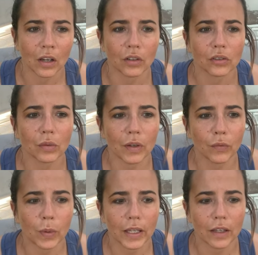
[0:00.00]
So
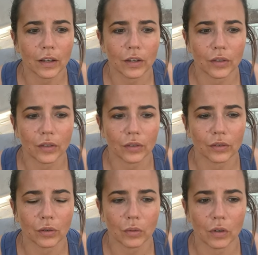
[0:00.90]
if we can
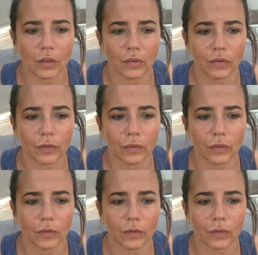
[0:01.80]
sort of